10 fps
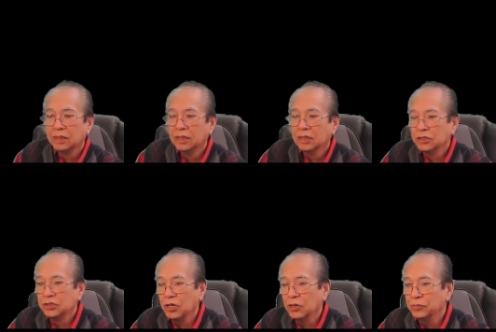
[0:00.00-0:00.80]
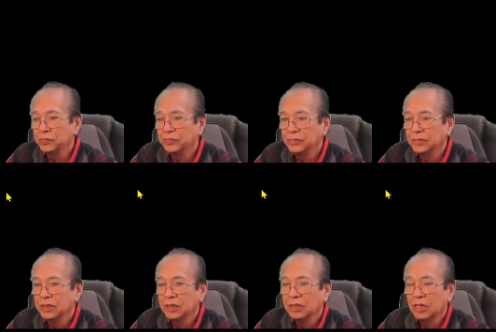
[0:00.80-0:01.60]
So,
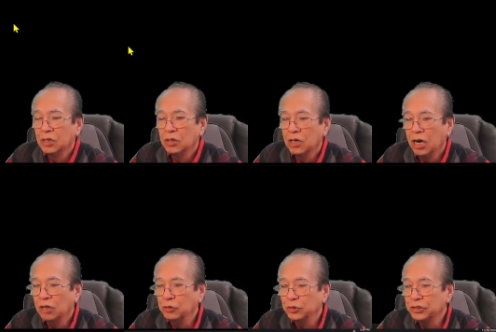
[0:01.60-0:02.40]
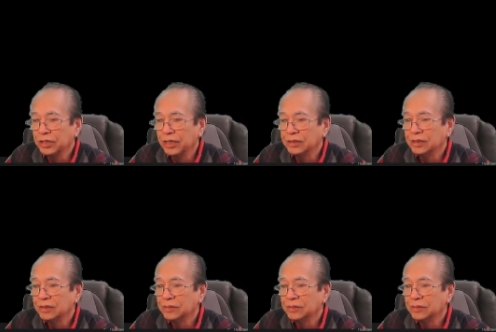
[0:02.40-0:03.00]
how do we start?